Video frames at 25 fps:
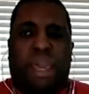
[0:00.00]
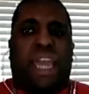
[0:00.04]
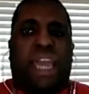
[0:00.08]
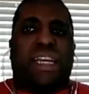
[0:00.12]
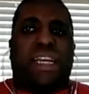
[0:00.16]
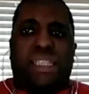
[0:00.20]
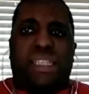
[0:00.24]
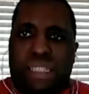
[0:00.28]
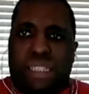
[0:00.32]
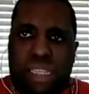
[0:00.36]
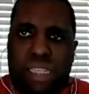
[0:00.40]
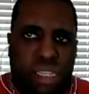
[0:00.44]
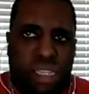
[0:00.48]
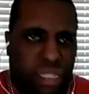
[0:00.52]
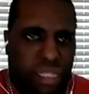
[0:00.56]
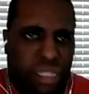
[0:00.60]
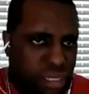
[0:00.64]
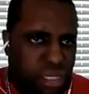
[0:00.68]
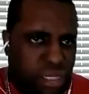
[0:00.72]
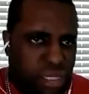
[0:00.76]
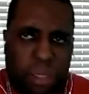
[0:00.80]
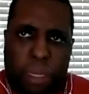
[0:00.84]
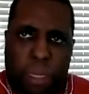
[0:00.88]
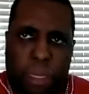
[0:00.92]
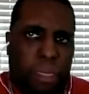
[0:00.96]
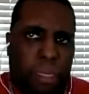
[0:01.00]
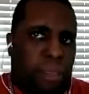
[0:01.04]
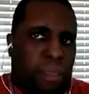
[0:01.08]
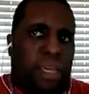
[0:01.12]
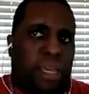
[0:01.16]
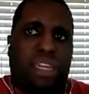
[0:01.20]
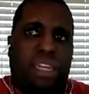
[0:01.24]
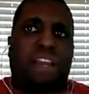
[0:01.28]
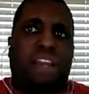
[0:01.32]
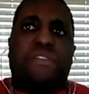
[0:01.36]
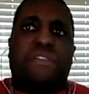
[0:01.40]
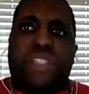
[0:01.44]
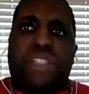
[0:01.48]
magazines,
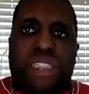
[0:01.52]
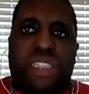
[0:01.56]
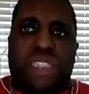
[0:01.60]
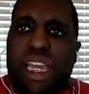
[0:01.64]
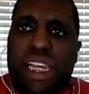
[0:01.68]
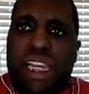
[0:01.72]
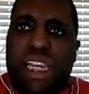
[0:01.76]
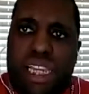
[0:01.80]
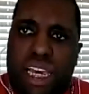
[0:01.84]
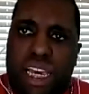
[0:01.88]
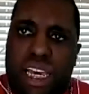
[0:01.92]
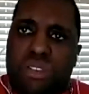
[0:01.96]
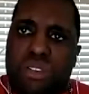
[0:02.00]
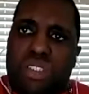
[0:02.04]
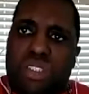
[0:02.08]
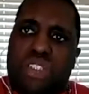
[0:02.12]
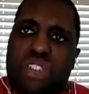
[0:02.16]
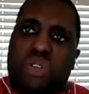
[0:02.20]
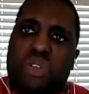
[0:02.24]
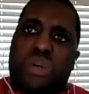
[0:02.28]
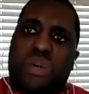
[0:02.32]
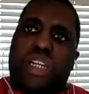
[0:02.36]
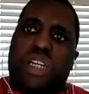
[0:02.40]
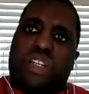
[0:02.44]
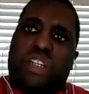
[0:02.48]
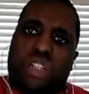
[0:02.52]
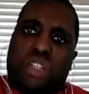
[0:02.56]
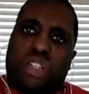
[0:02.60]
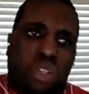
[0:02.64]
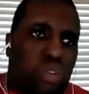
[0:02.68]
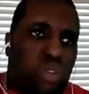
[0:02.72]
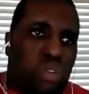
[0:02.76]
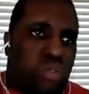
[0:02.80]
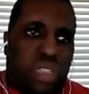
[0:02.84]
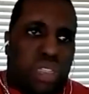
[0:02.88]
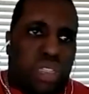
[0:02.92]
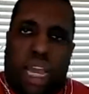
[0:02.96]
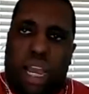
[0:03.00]
and everything else to
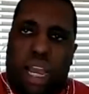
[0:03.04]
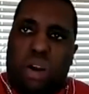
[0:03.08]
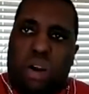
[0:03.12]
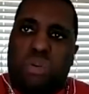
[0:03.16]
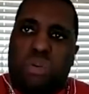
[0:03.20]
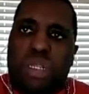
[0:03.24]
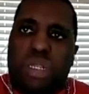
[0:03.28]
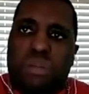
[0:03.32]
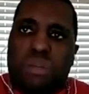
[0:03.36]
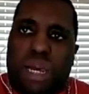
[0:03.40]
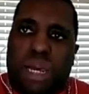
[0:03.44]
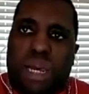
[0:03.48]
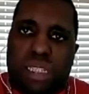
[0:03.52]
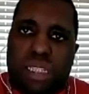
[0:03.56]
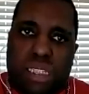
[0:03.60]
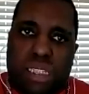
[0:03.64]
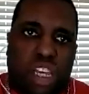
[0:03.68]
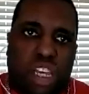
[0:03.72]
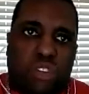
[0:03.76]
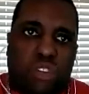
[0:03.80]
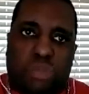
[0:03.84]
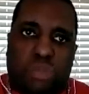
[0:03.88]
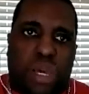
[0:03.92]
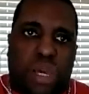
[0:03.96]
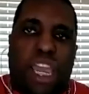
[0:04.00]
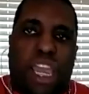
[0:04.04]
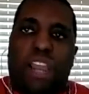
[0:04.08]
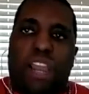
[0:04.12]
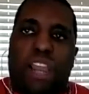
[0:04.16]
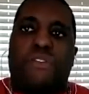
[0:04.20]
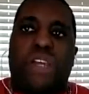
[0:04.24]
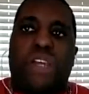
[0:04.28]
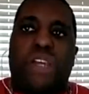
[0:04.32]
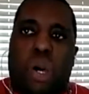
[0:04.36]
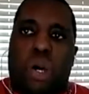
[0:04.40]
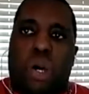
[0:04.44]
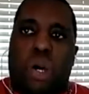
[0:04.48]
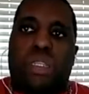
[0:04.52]
include not only myself, but
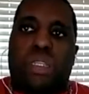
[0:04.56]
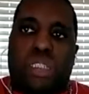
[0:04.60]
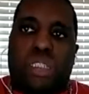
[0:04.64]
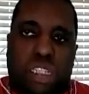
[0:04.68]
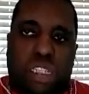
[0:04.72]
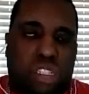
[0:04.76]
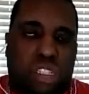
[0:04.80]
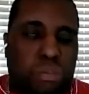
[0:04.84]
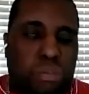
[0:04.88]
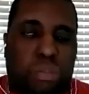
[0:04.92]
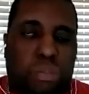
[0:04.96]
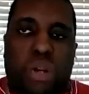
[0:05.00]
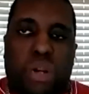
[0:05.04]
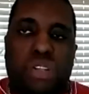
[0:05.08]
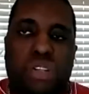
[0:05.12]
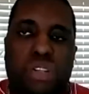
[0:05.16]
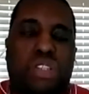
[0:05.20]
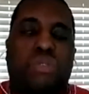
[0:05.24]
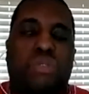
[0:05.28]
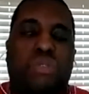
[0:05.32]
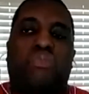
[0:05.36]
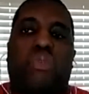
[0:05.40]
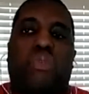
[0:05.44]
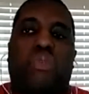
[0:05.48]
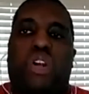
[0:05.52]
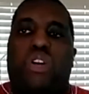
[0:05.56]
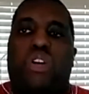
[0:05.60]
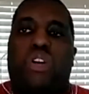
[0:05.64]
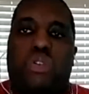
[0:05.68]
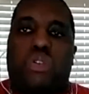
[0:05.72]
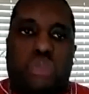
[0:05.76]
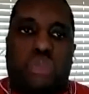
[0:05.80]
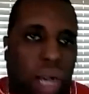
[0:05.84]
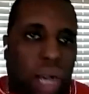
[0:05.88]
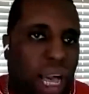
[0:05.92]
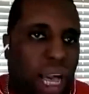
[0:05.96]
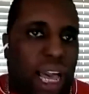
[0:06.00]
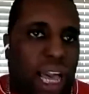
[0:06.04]
every autism person
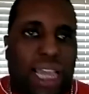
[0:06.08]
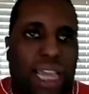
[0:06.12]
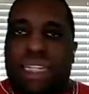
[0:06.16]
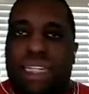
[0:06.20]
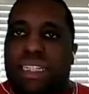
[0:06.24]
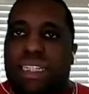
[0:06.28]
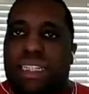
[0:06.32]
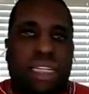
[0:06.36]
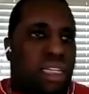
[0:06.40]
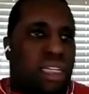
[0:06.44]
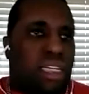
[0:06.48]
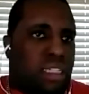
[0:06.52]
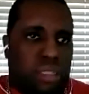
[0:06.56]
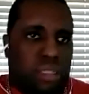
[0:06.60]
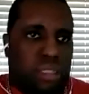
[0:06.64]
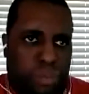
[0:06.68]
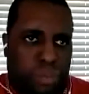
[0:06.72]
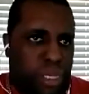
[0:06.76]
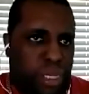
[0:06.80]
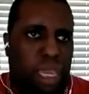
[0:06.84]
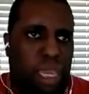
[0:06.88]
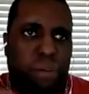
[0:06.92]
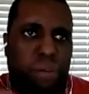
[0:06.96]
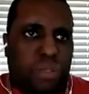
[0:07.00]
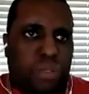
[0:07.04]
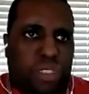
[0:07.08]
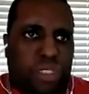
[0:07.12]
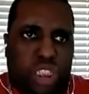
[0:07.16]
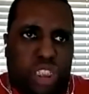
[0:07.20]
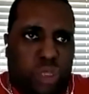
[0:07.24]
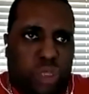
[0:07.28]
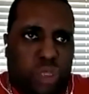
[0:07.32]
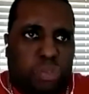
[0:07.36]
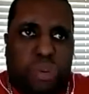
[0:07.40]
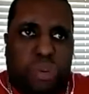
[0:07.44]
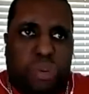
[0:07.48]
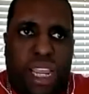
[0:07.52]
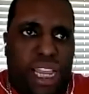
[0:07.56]
worldwide. Be able
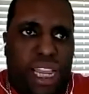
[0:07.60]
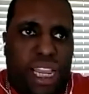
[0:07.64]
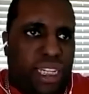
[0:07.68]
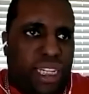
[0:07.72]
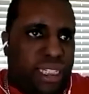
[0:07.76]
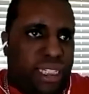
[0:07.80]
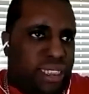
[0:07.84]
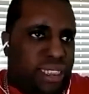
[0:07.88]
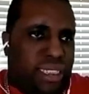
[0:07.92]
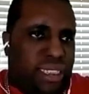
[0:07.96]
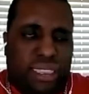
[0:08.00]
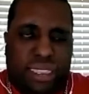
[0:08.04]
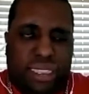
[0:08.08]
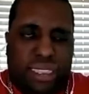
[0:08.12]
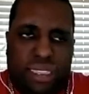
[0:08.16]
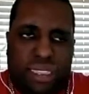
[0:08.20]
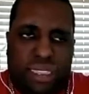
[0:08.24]
to spread